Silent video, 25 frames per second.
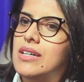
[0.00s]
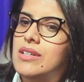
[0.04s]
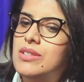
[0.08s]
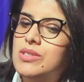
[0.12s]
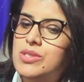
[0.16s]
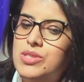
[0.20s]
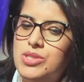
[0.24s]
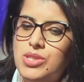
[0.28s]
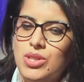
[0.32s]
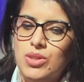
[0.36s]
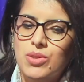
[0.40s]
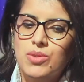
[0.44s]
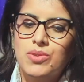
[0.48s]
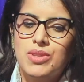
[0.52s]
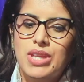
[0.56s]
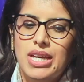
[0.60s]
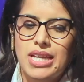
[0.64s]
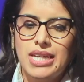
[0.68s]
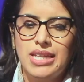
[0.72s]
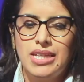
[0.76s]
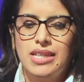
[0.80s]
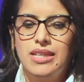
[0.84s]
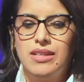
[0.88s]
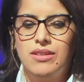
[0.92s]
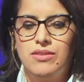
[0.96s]
so
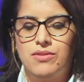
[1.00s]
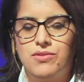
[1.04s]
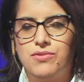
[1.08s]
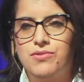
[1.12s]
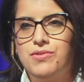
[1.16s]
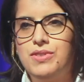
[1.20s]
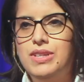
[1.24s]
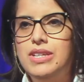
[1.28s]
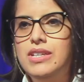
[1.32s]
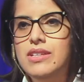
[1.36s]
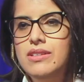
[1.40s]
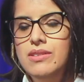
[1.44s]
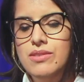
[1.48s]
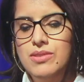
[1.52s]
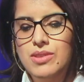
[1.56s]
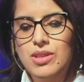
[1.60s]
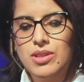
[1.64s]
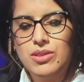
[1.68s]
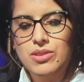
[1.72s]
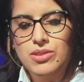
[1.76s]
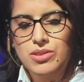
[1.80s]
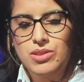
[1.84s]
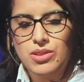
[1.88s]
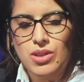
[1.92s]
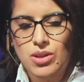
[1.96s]
they feed
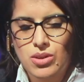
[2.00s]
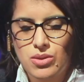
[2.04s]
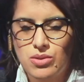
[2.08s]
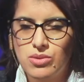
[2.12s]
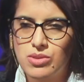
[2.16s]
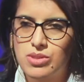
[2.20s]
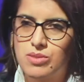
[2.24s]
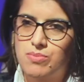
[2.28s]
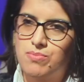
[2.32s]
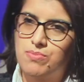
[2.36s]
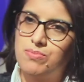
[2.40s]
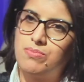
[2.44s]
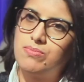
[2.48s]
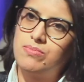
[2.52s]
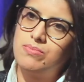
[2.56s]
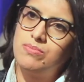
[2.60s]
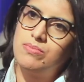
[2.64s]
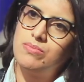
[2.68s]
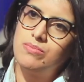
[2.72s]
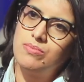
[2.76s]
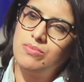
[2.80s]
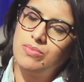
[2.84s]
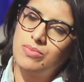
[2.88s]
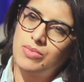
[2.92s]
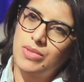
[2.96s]
those
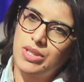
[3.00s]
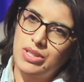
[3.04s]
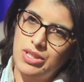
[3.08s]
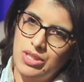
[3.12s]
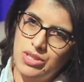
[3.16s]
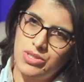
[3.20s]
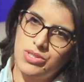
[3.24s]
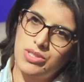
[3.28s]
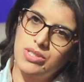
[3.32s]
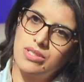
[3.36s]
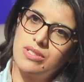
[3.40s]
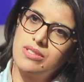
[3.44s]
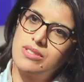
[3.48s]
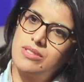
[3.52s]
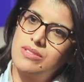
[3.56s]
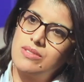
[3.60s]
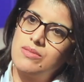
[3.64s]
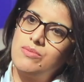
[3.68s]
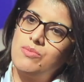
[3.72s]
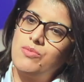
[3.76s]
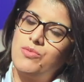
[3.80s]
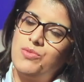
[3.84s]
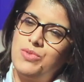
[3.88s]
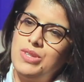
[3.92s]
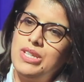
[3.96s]
creatures
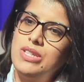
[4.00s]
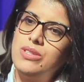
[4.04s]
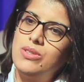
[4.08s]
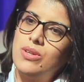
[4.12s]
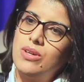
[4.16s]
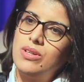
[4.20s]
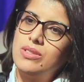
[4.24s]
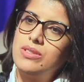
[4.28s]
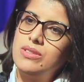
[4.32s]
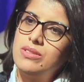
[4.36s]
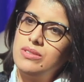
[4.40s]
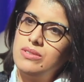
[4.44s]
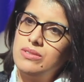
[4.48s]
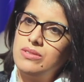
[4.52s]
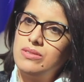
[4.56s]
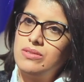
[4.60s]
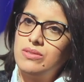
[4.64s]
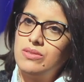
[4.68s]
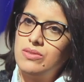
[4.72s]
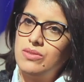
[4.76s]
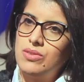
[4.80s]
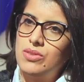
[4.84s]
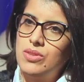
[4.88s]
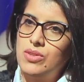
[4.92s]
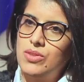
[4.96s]
feed on
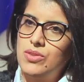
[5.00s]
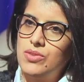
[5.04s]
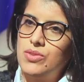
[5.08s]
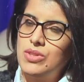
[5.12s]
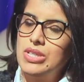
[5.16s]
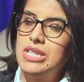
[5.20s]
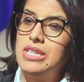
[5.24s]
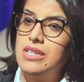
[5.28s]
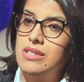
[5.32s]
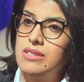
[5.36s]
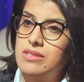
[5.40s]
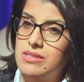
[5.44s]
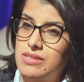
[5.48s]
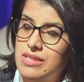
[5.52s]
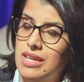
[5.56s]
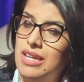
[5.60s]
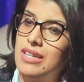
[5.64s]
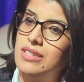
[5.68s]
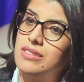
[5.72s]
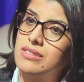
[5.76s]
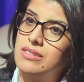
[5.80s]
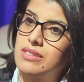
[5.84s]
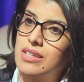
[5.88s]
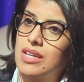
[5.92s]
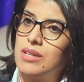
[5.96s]
the
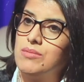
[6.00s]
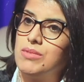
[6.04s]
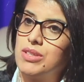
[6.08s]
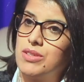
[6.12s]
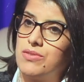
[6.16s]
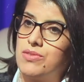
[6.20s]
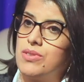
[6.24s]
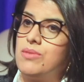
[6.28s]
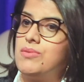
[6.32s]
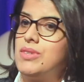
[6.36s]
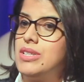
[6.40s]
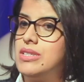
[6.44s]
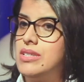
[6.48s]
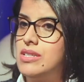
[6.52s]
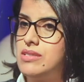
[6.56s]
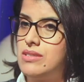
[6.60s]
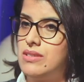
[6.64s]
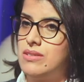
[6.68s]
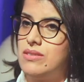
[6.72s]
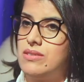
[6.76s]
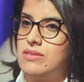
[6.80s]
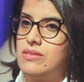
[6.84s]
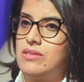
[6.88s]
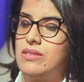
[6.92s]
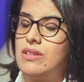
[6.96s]
sand coming from the
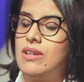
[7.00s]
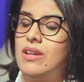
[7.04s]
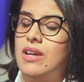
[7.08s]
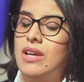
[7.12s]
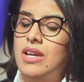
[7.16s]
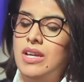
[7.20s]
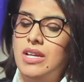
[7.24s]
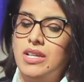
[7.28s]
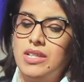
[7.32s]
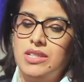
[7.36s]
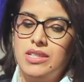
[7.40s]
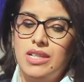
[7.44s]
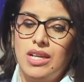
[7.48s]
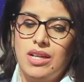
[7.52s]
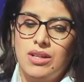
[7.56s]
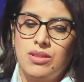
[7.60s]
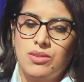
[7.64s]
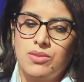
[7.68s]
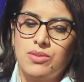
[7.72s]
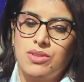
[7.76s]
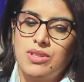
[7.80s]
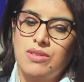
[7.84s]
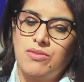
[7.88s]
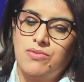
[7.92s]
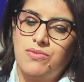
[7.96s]
desert.
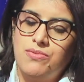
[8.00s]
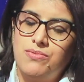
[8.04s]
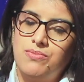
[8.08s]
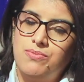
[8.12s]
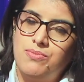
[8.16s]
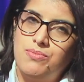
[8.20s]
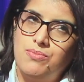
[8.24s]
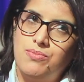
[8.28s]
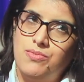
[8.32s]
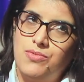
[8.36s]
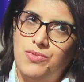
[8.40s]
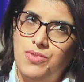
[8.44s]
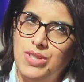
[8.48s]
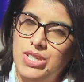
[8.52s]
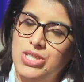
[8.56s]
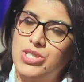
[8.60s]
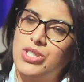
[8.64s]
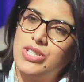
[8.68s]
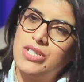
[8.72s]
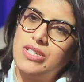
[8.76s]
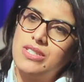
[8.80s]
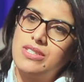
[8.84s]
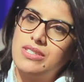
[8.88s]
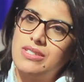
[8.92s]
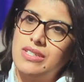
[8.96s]
Now the
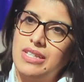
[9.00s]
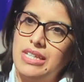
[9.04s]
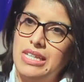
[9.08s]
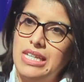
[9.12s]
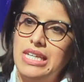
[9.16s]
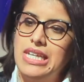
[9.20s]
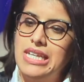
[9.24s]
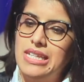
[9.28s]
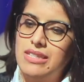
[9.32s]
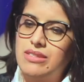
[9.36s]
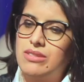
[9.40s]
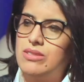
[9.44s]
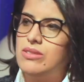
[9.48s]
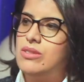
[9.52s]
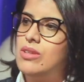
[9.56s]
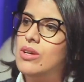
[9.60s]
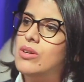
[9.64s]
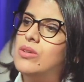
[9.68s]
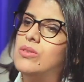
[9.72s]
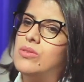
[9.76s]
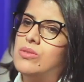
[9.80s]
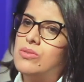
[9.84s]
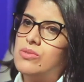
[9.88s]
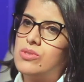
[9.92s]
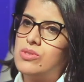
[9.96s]
fishes eat
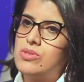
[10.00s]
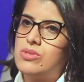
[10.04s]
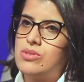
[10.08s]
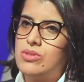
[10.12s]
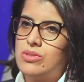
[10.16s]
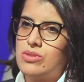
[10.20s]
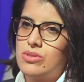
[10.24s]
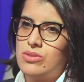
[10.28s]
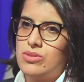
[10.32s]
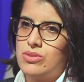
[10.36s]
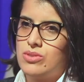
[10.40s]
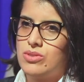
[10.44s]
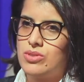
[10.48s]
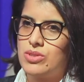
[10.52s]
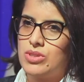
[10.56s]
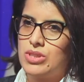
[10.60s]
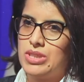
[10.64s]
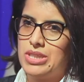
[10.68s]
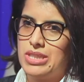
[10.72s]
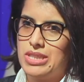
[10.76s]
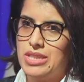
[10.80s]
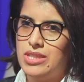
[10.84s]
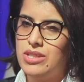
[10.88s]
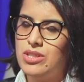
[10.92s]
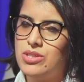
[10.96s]
those
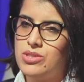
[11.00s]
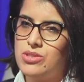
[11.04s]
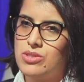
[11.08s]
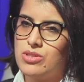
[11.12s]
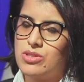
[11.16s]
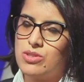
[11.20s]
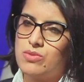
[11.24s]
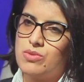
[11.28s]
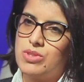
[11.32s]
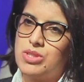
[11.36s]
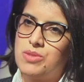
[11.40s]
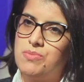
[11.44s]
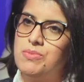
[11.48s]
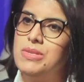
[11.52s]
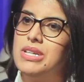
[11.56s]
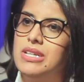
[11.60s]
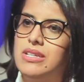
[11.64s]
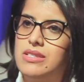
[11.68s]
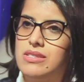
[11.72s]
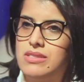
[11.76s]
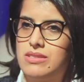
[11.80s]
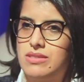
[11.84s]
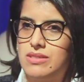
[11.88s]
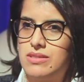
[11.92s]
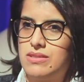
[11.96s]
creatures, which
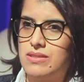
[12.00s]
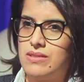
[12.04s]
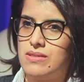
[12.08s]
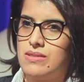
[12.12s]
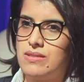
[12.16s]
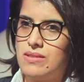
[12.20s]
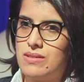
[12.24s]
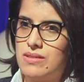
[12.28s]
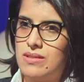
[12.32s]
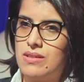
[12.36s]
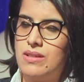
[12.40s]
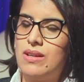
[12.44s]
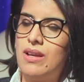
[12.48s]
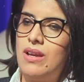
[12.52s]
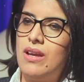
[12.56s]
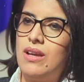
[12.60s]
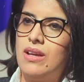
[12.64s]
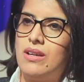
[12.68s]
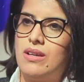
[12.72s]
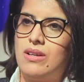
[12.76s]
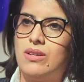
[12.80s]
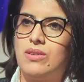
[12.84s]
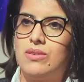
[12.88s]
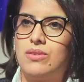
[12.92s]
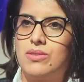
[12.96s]
means,
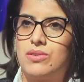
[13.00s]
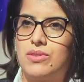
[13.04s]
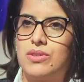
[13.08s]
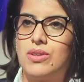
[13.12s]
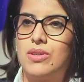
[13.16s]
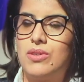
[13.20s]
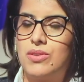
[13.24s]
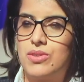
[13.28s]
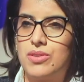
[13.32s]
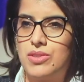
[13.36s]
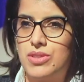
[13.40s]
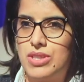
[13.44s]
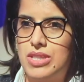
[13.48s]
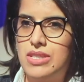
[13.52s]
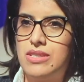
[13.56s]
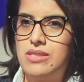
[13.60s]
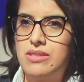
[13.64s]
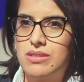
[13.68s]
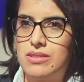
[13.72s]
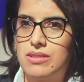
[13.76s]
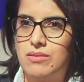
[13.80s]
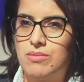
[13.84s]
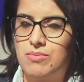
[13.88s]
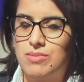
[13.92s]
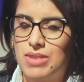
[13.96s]
or
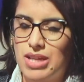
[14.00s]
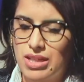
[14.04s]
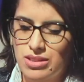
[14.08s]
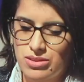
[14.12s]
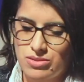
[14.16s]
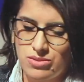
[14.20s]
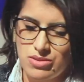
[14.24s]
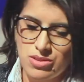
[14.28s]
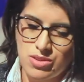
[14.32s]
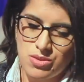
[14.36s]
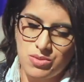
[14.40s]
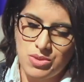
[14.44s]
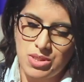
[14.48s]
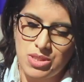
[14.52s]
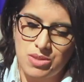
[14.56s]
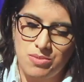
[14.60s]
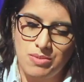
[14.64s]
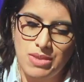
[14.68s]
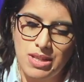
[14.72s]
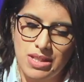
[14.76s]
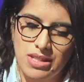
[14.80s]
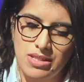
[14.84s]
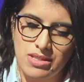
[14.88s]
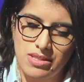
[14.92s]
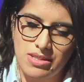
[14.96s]
these planktons, which
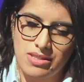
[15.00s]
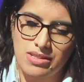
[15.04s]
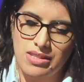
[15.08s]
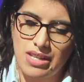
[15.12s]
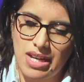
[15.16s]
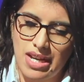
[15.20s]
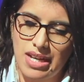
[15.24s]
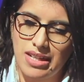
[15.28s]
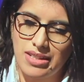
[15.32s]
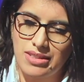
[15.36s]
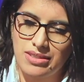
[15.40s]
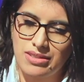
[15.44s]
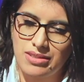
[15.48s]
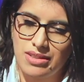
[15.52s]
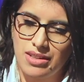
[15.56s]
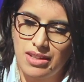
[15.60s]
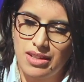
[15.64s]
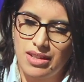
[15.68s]
means that